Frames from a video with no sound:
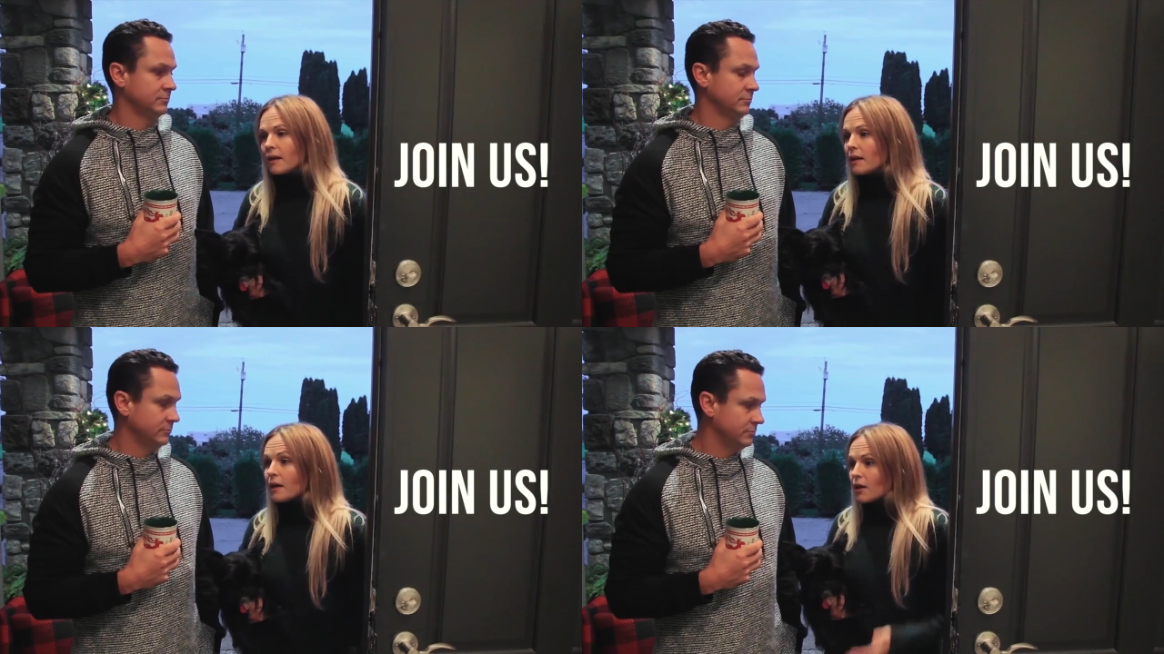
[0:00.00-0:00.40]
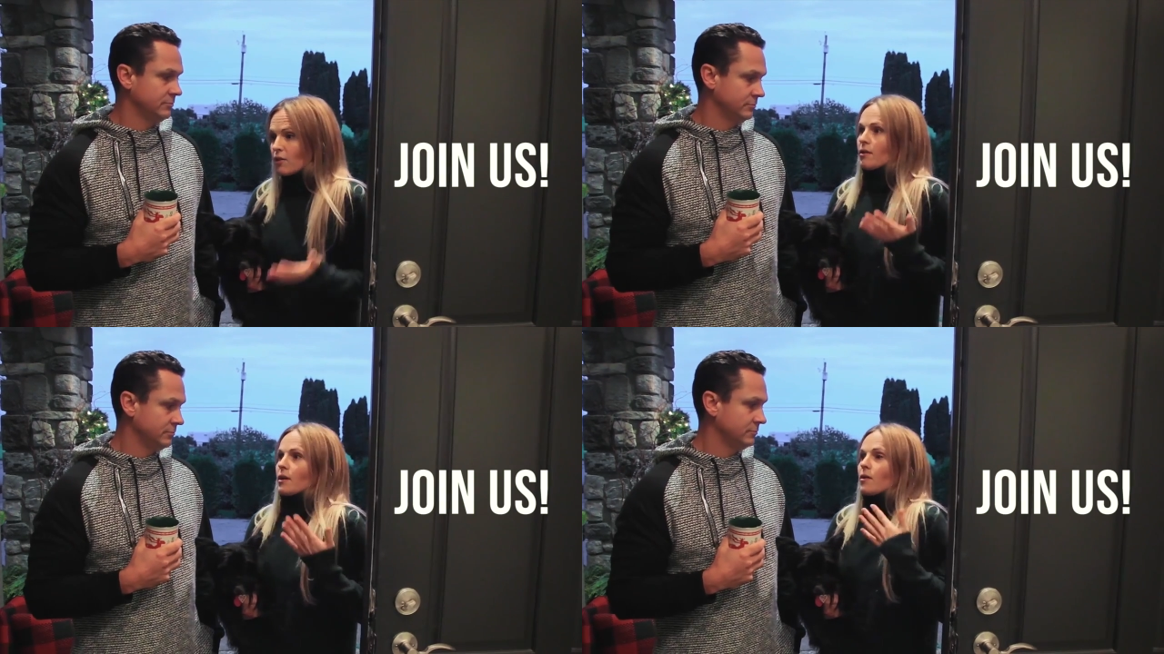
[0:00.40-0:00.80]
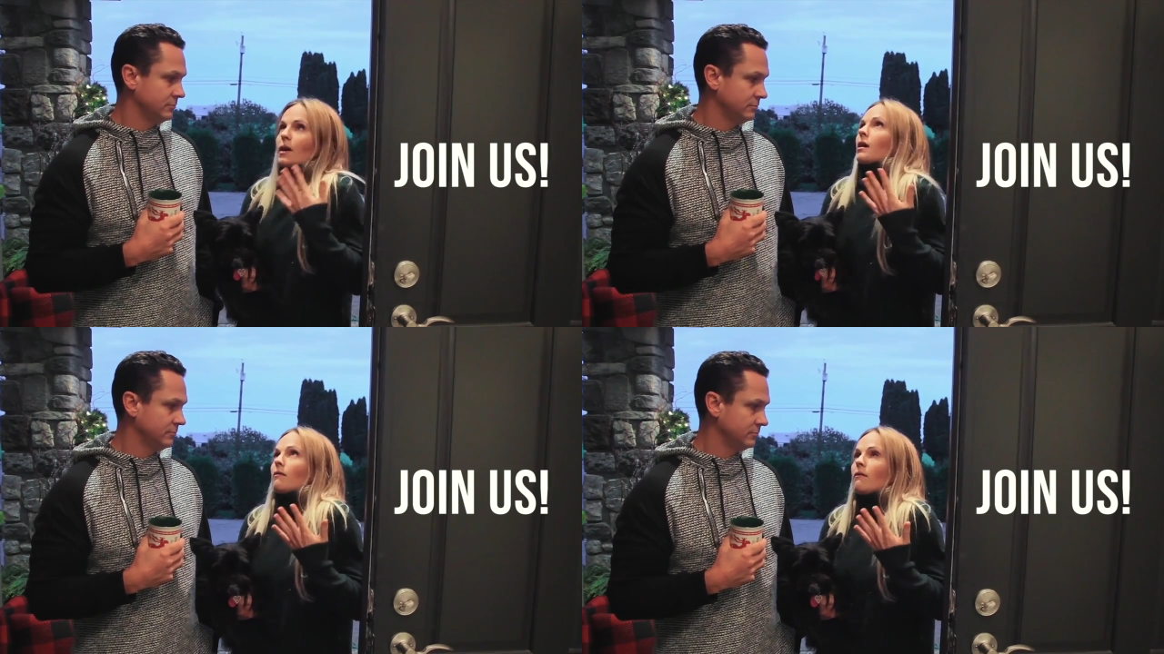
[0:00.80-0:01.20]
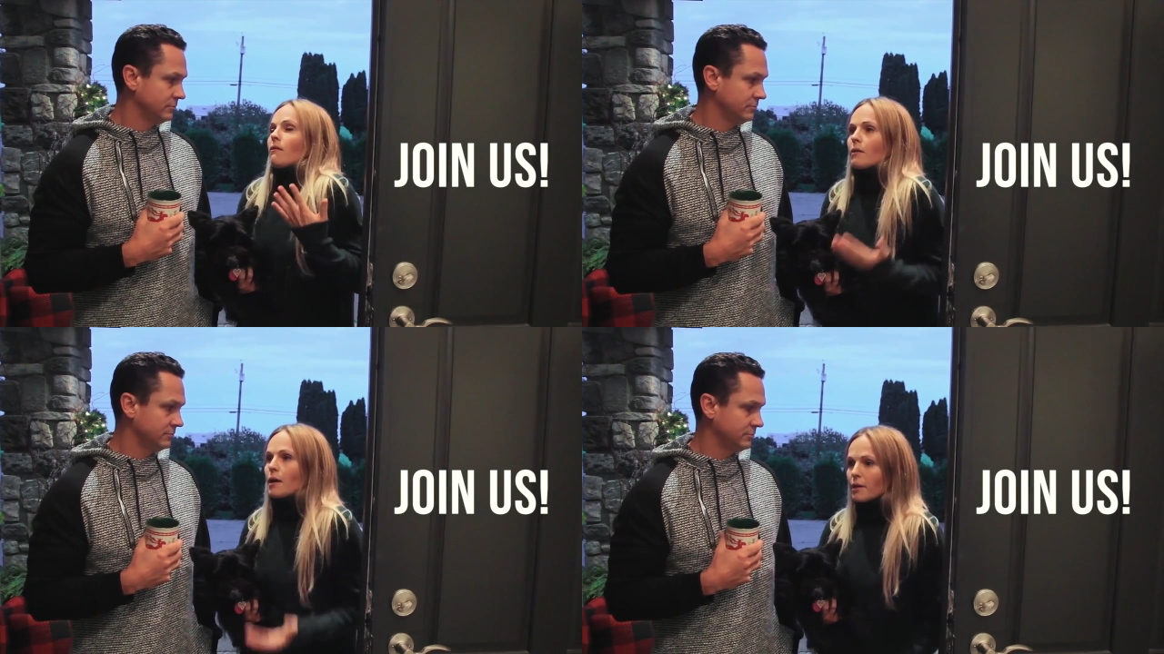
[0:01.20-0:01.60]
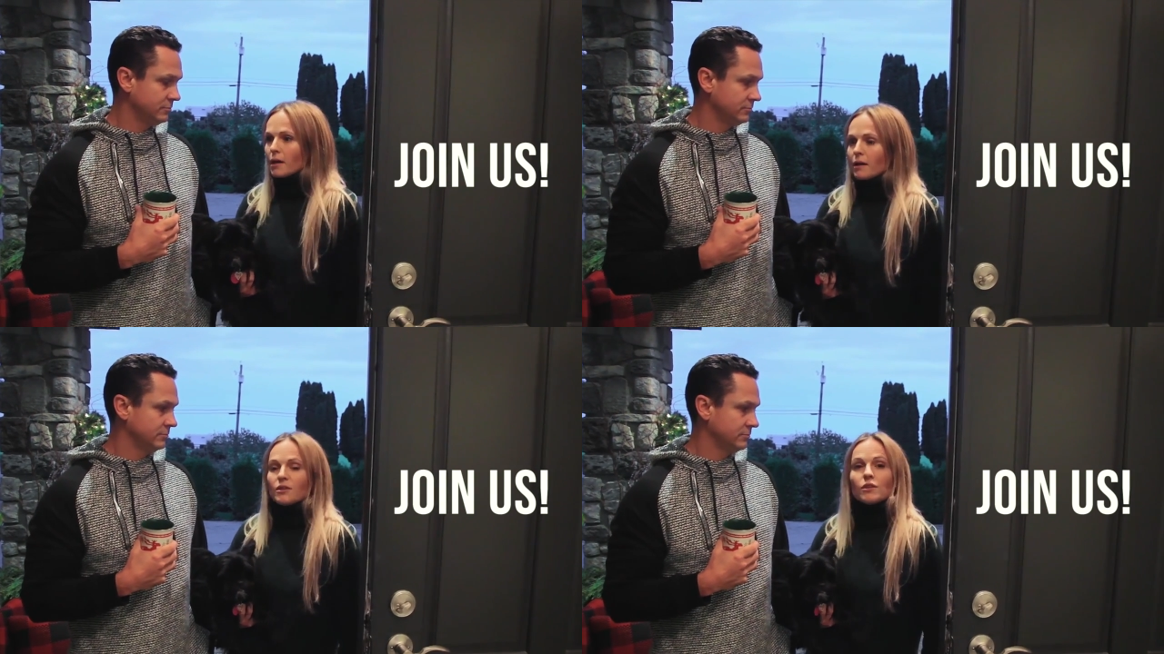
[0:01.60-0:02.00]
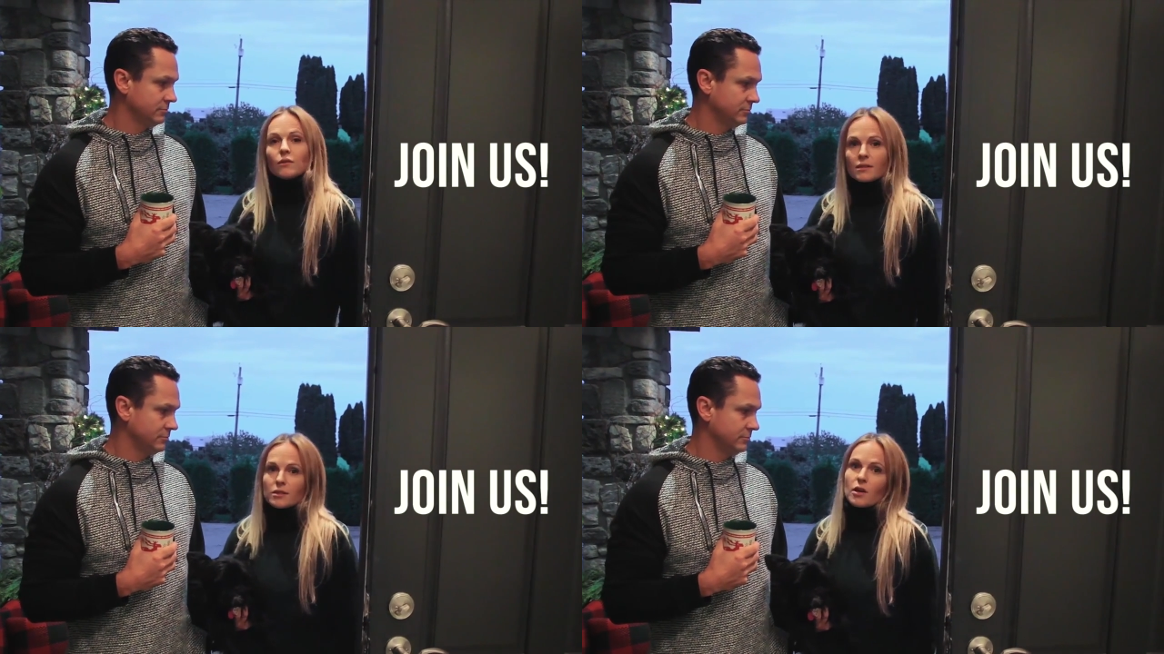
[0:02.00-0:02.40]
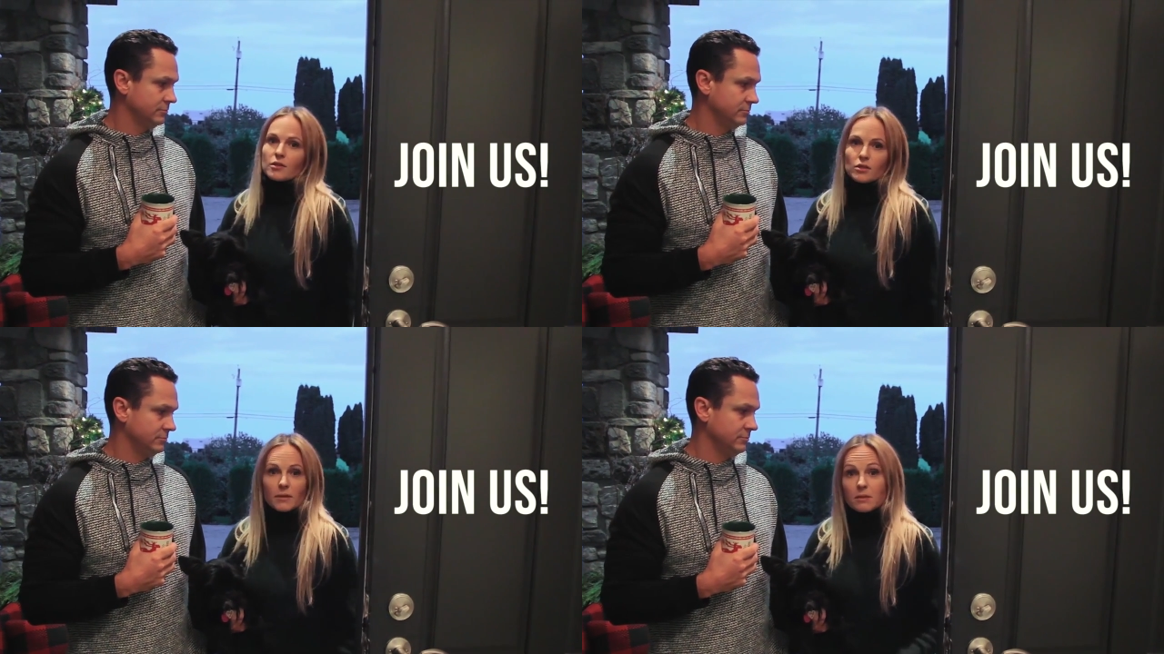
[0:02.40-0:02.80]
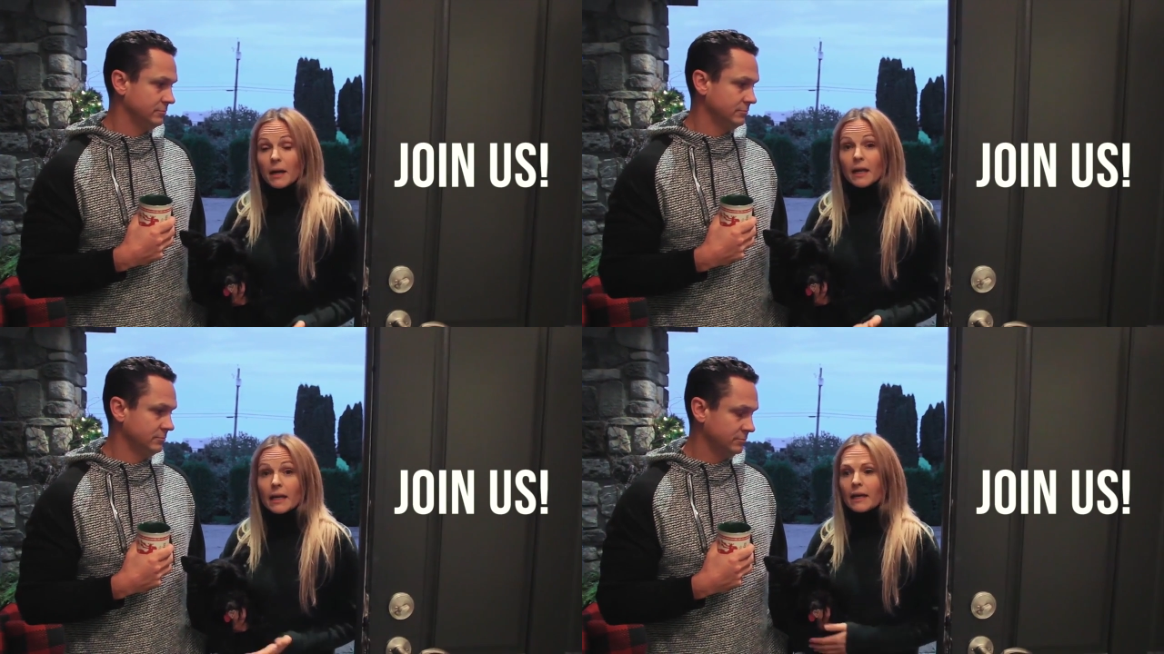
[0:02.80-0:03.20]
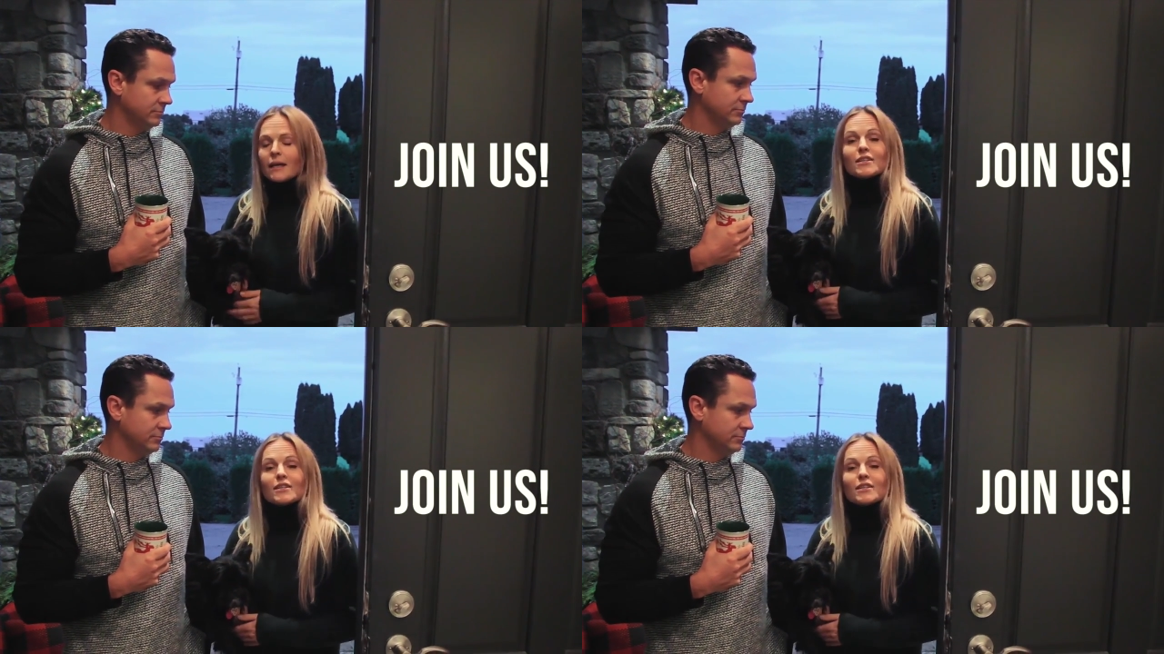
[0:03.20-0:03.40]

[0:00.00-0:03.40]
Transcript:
Speaker 1: and you think, okay, oh, how are we going to do this? Cost so mm -hmm. much mm-hmm. money.